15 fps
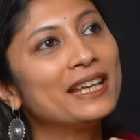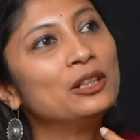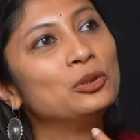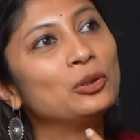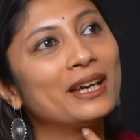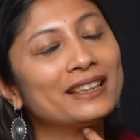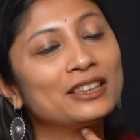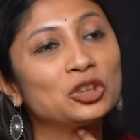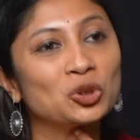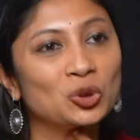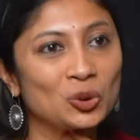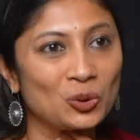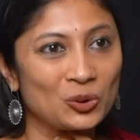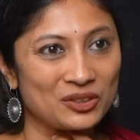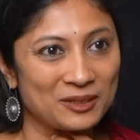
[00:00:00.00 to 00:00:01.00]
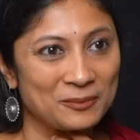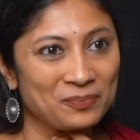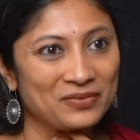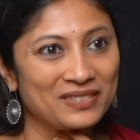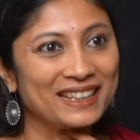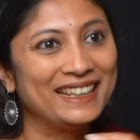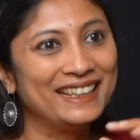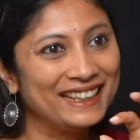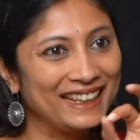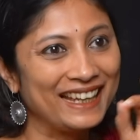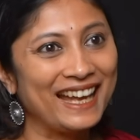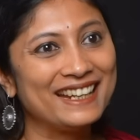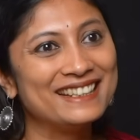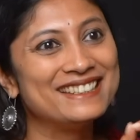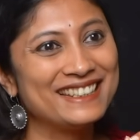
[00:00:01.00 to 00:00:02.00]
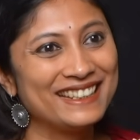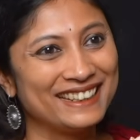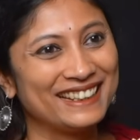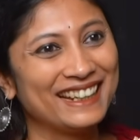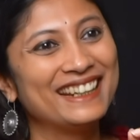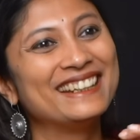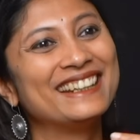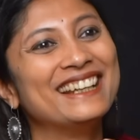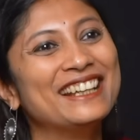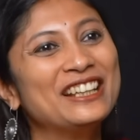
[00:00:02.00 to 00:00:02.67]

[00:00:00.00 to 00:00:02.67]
look at the throat, ENT, right?